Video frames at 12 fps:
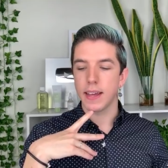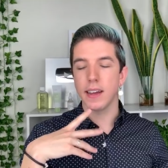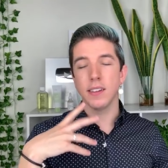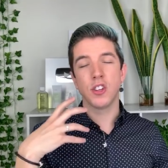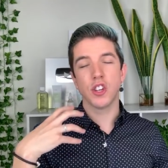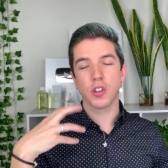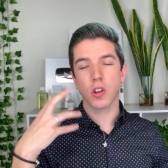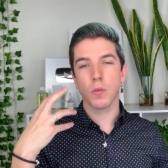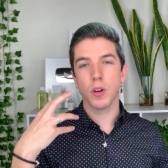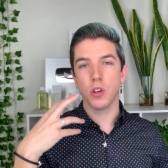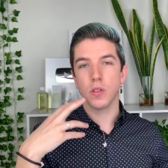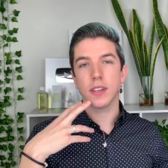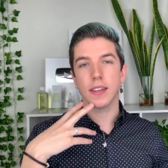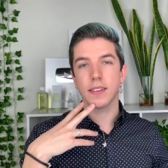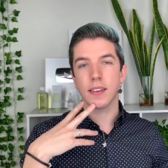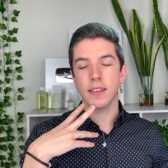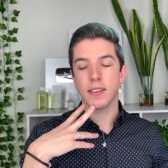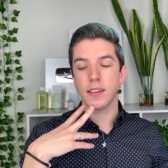that is just going to reduce that
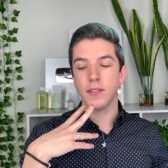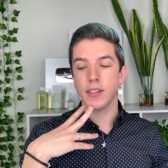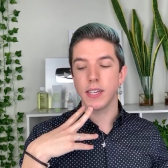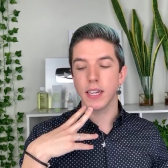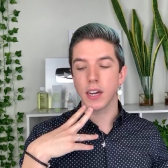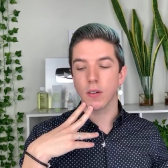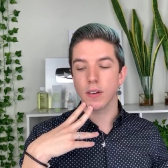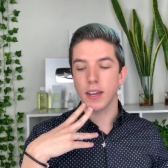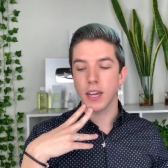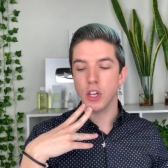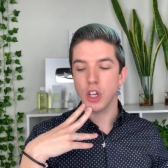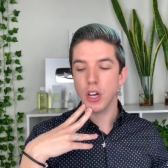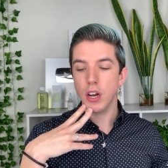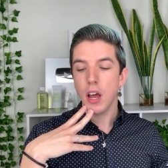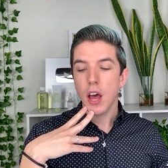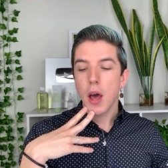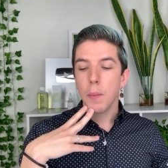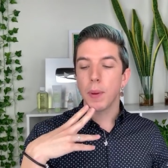sensitivity and irritation.
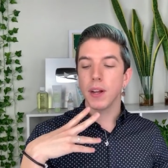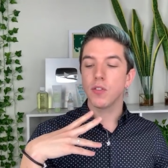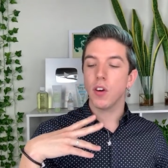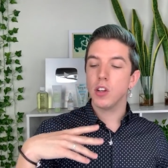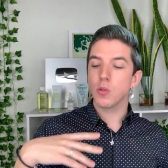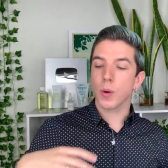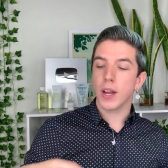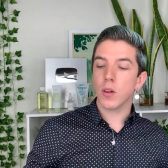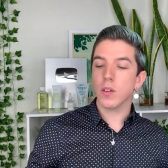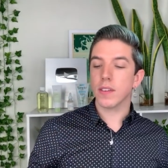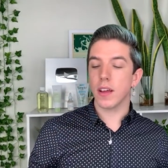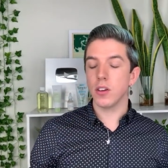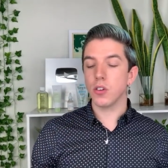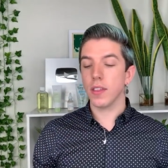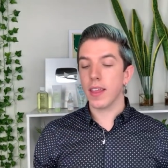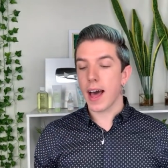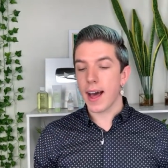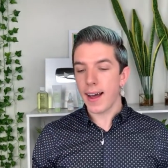But as far as wrinkles under
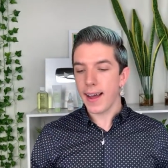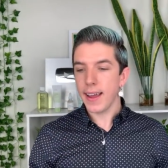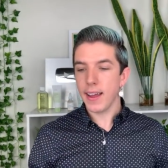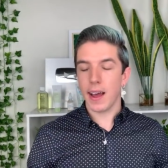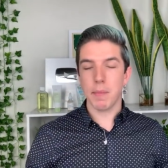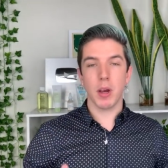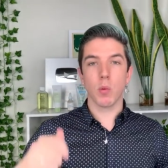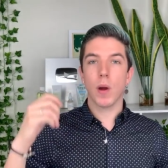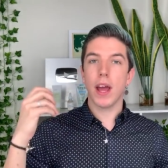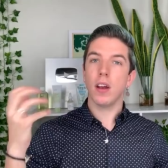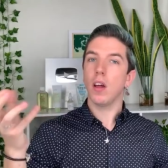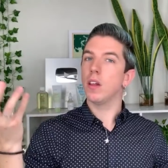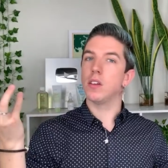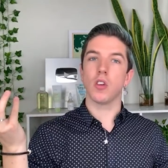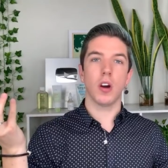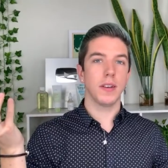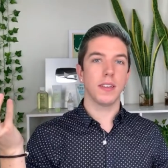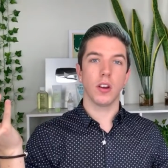the eye, I mean, retinol is
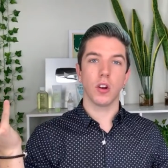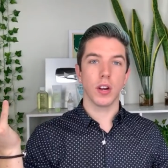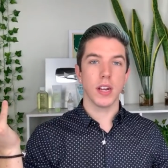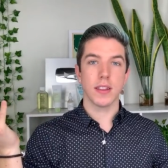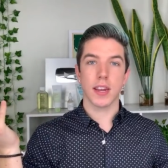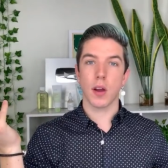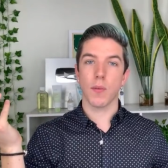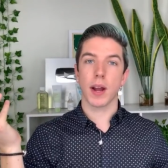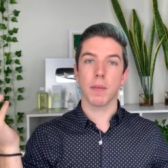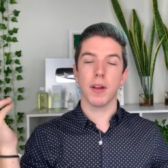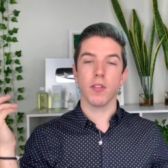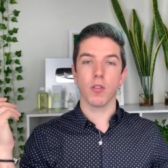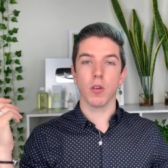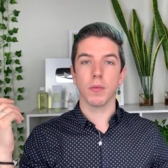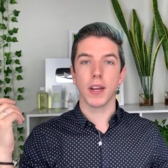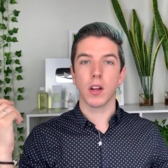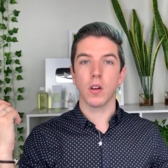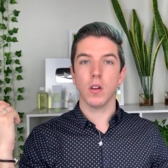always an ingredient that I recommend for
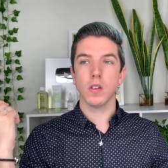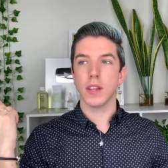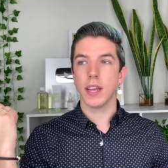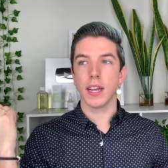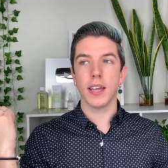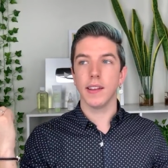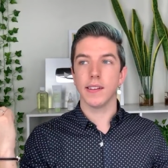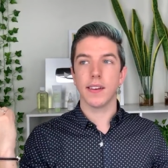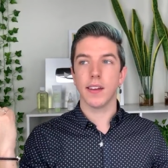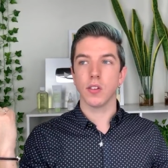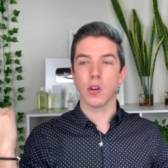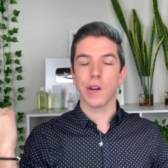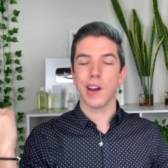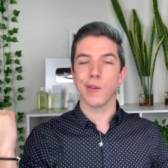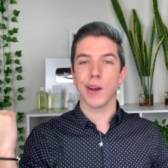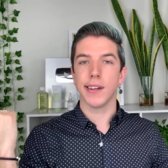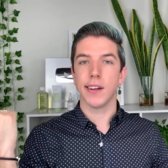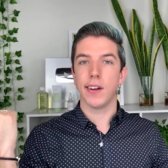wrinkles. The Inkey List has a great
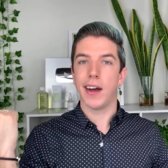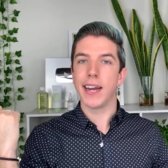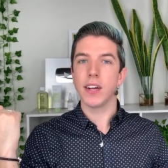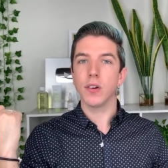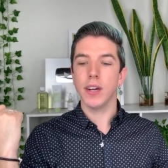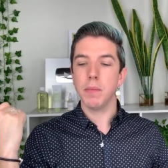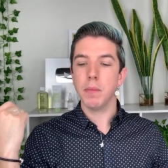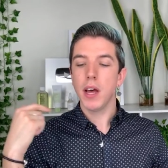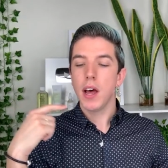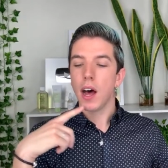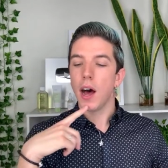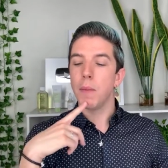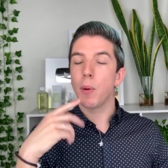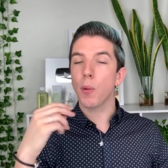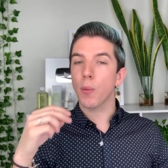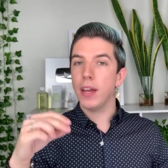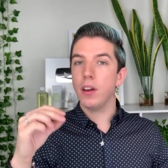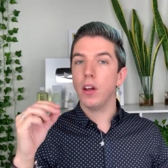retinol eye cream, um, but
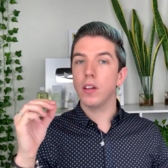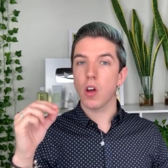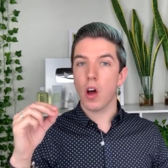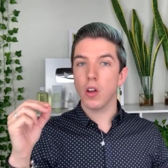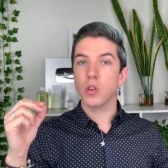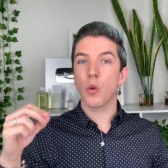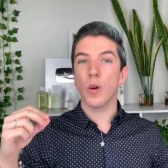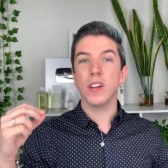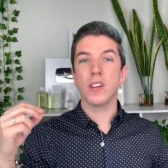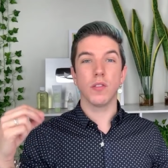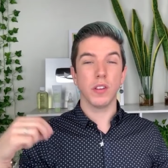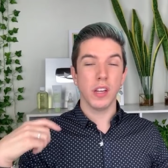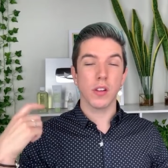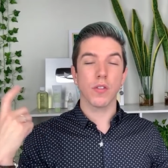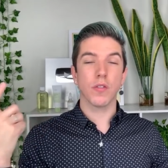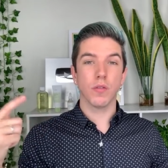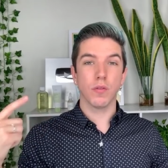retinol is also going to either